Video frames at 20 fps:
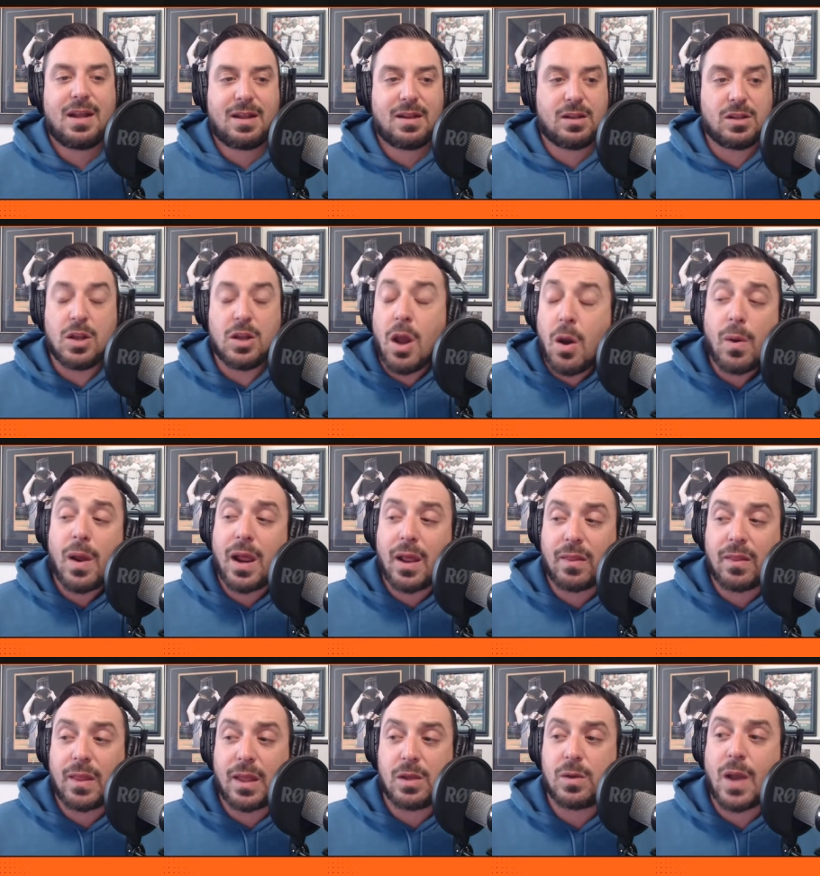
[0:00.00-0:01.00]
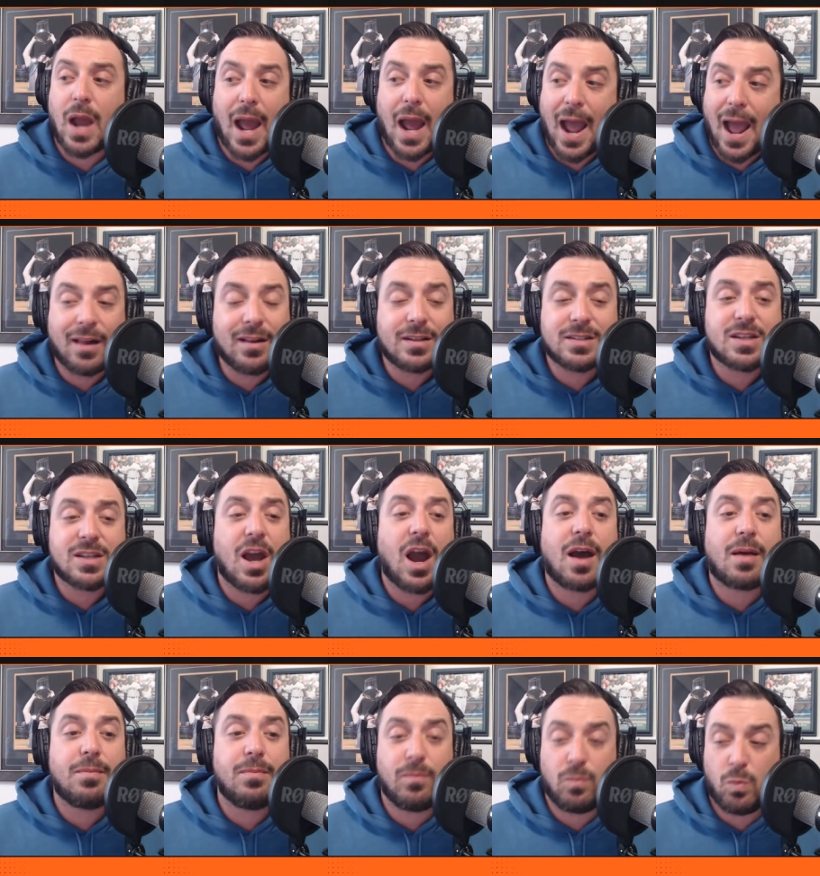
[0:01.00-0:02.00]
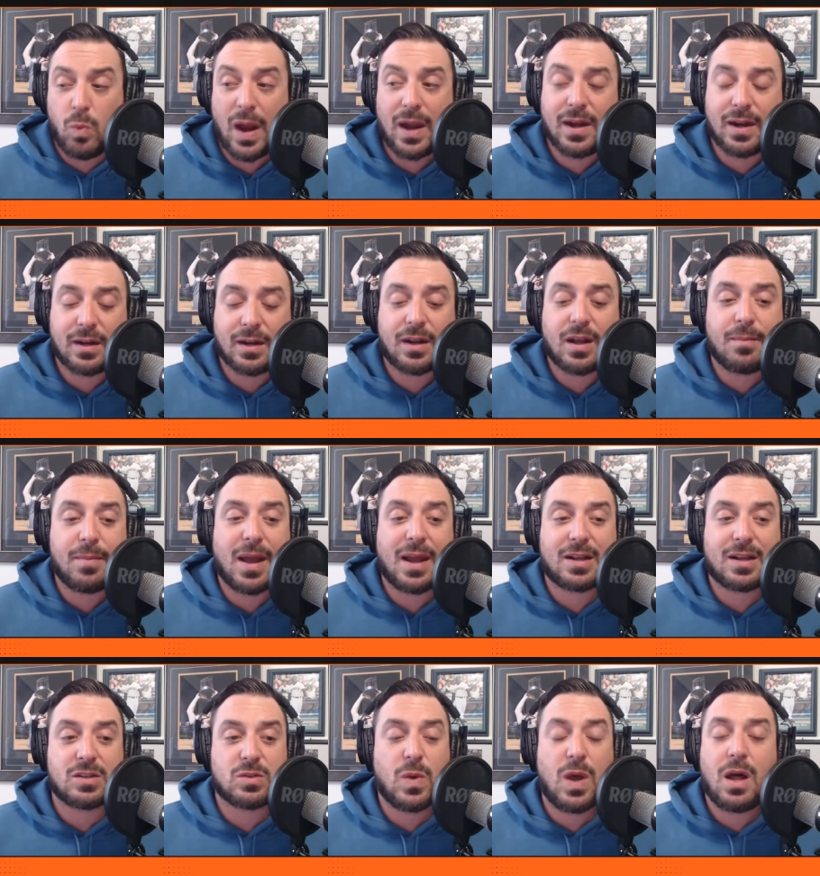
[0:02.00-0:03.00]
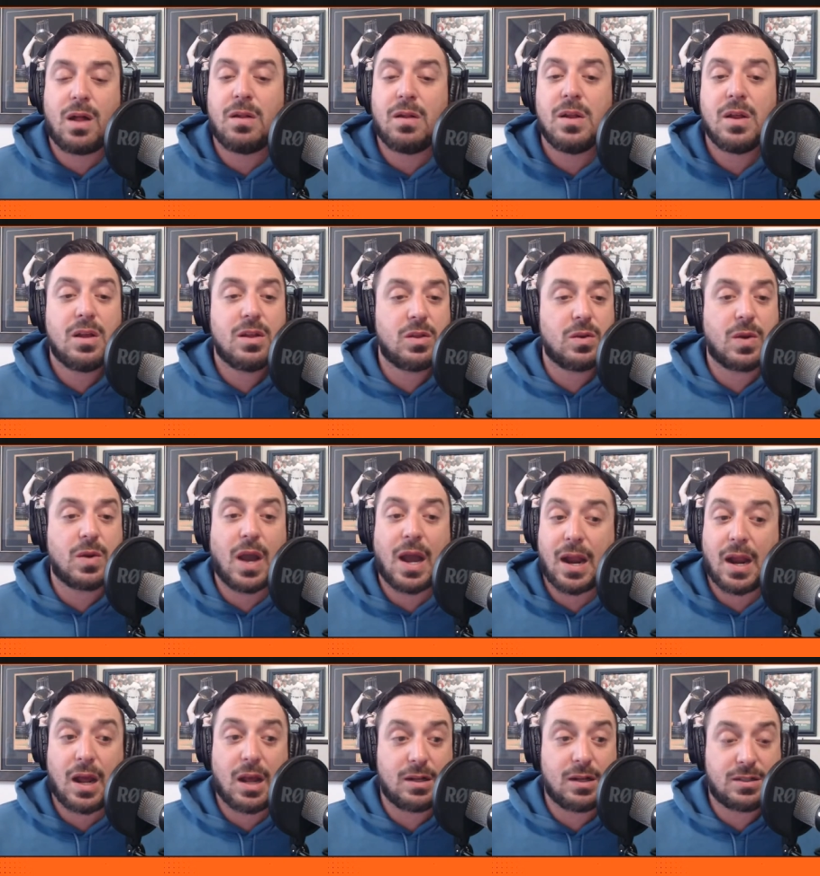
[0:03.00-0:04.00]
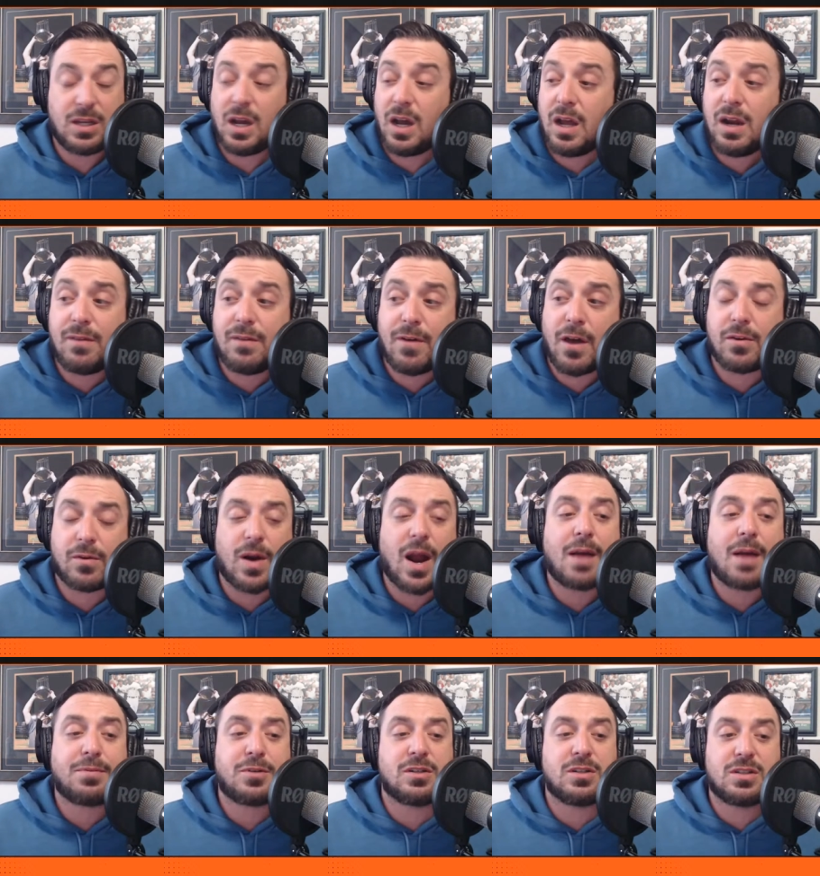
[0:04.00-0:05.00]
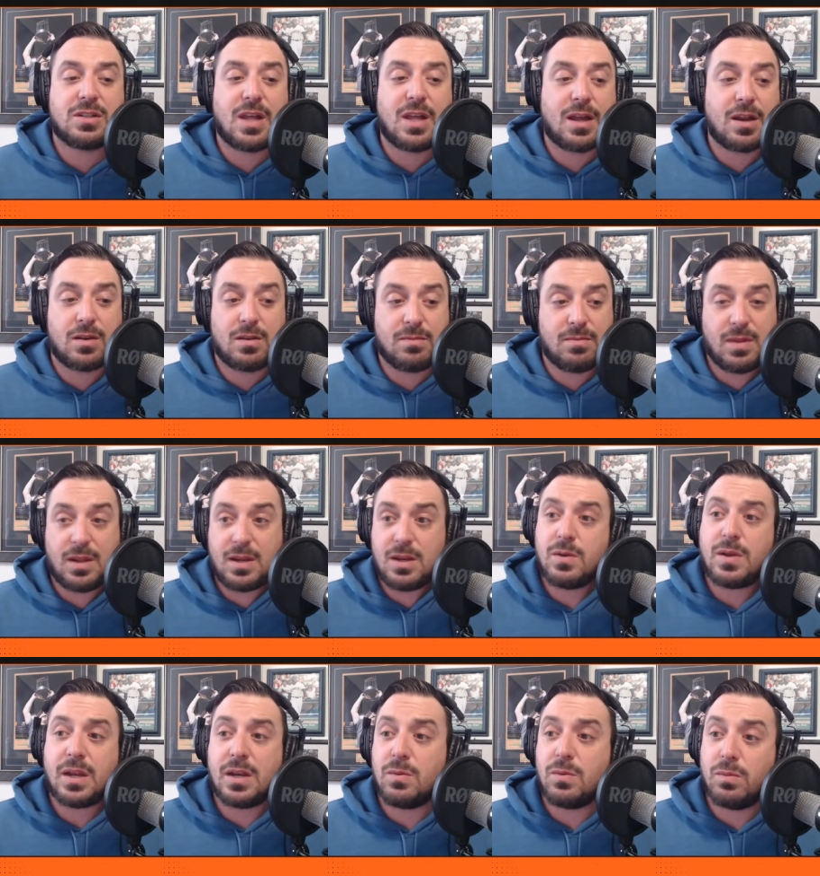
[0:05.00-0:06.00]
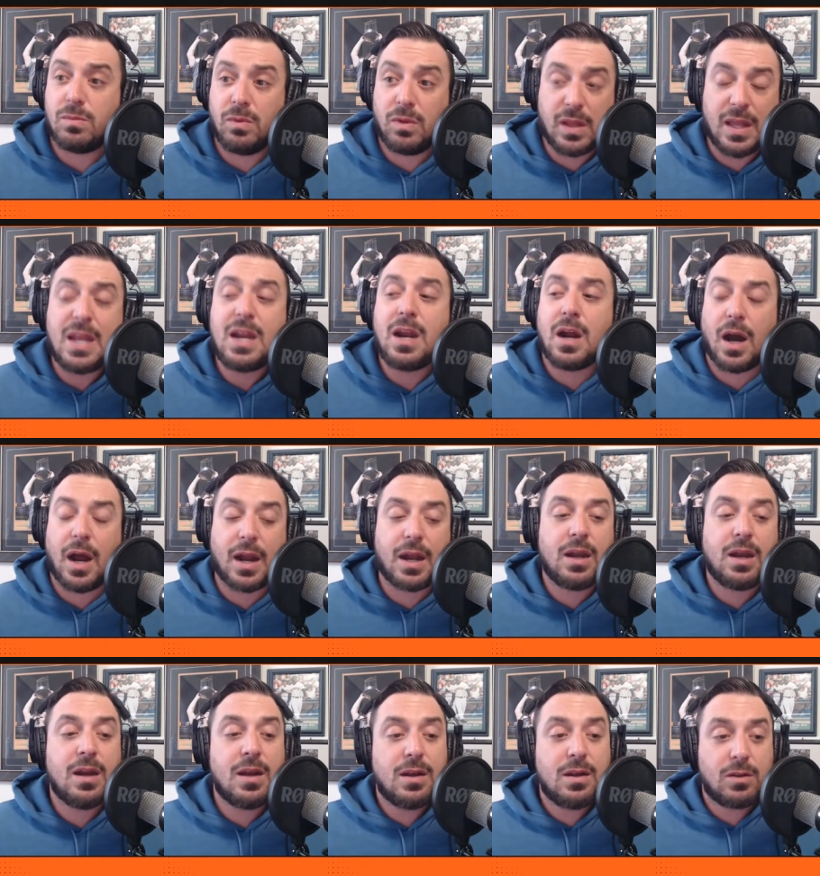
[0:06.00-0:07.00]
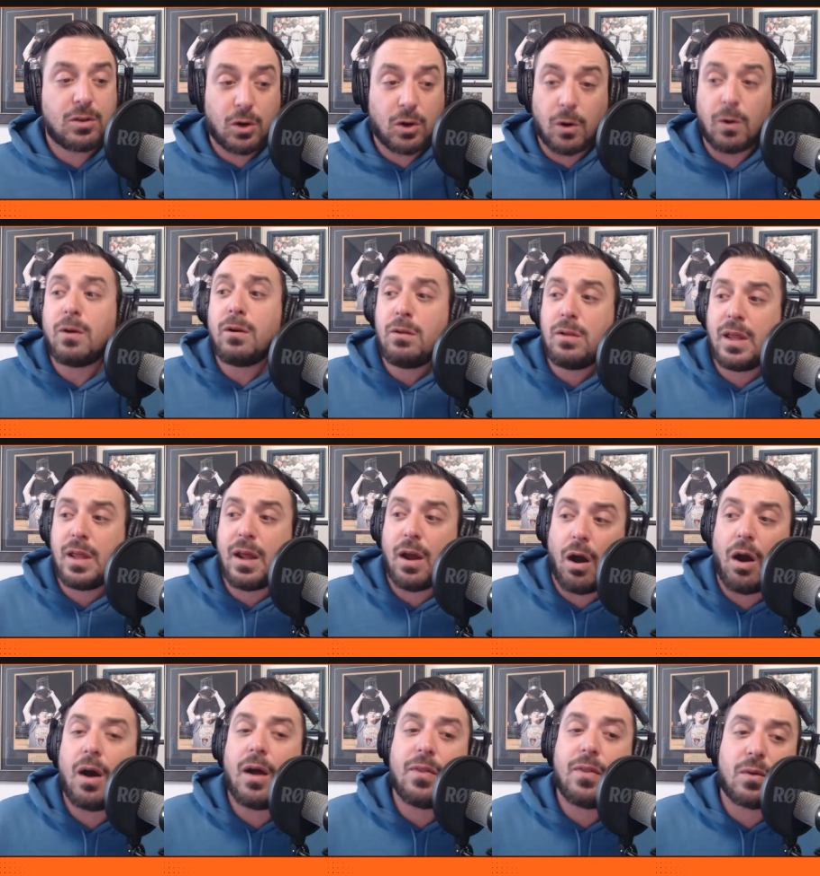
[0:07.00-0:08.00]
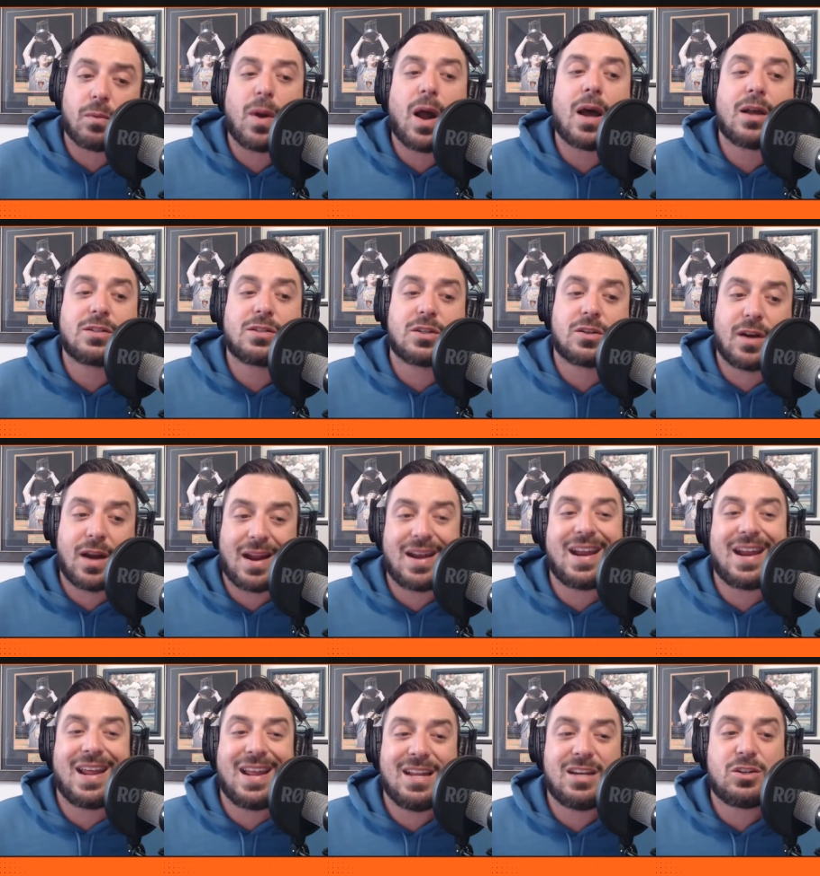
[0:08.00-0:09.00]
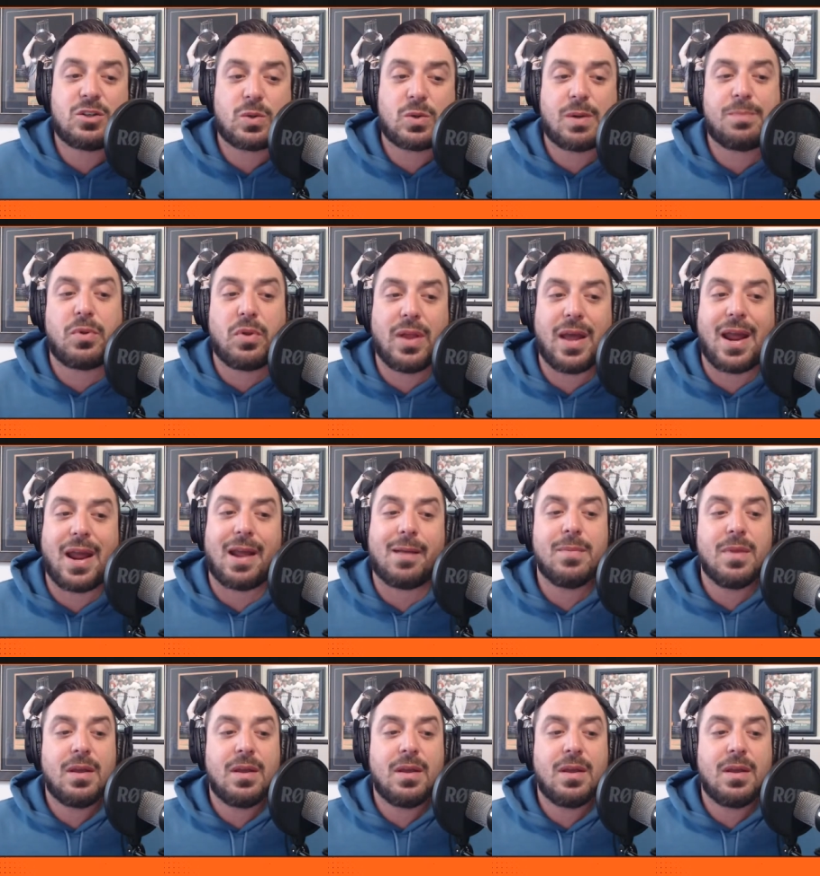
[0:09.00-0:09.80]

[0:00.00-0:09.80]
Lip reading: knowing that you got Alex Cobb waiting to come back as well. You got a ton of other options that you can lean on currently on the roster and in AAA.